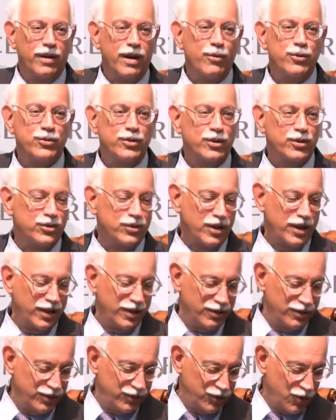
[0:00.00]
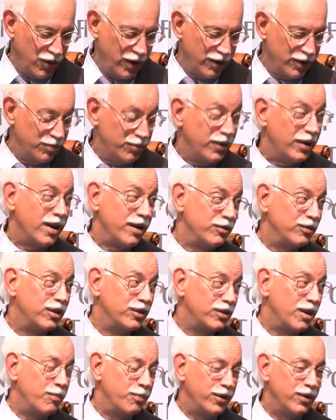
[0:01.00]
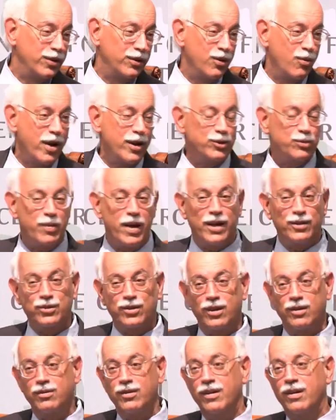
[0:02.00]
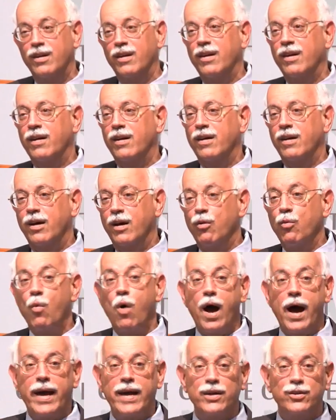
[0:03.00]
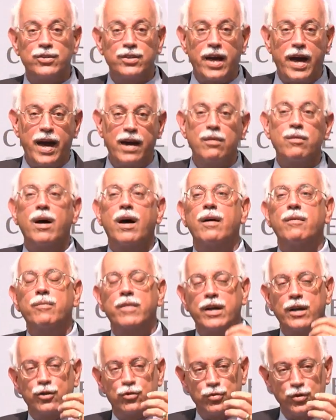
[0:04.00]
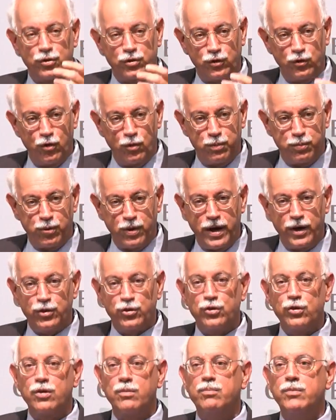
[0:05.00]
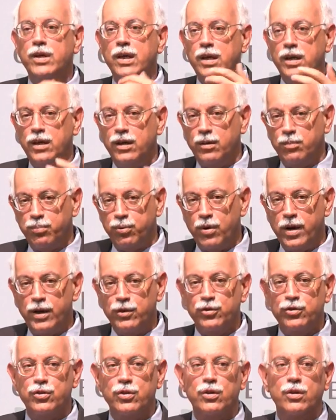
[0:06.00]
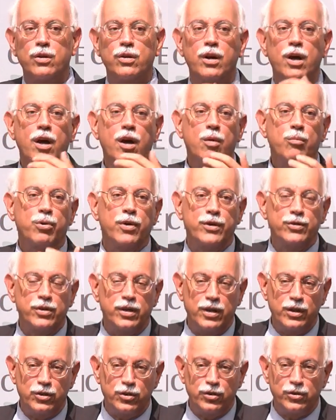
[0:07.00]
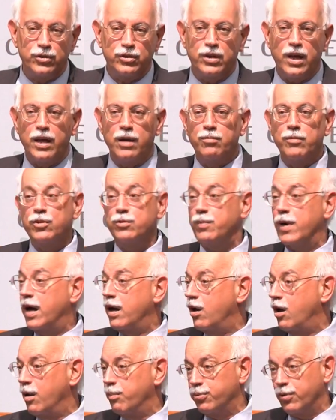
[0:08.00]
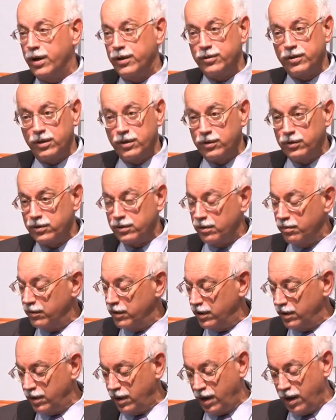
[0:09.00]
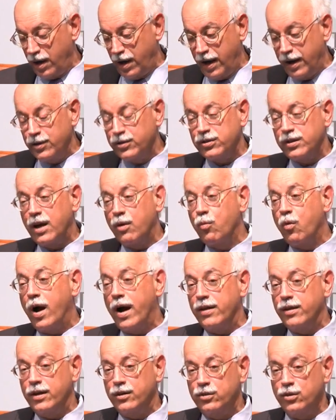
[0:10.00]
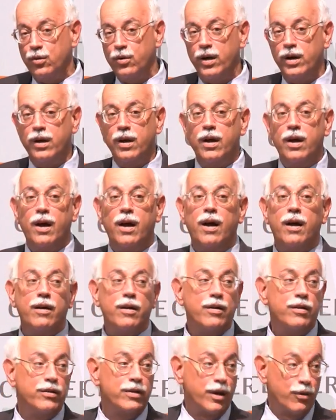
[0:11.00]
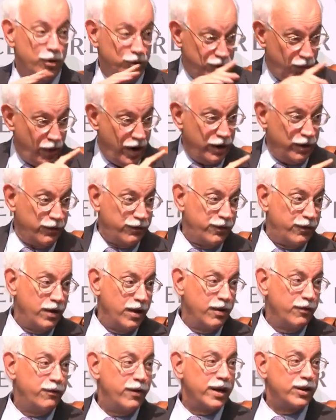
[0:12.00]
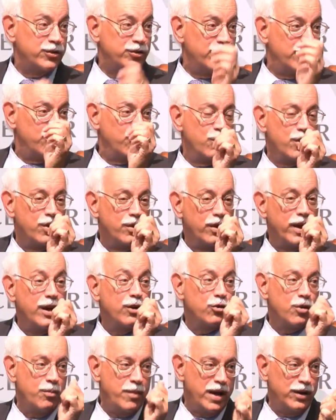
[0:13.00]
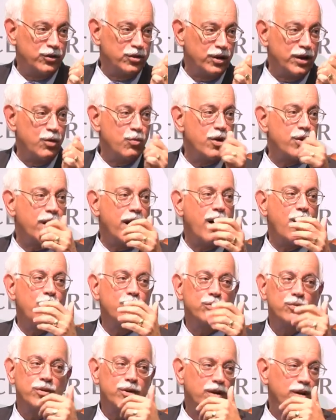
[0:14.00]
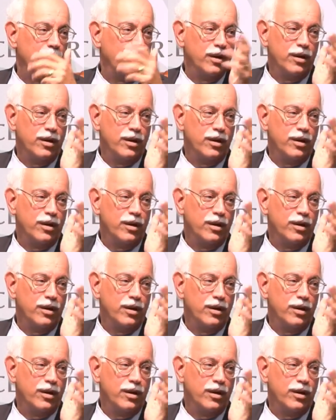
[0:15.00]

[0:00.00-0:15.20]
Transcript: I was going to say in the toilet, but I, they dump it in the wastebasket. Why is that? Interest group pressure, media pressure, presidential statements by all presidents. I mean, I understand why they do it. There is a way to fix it with incrementally without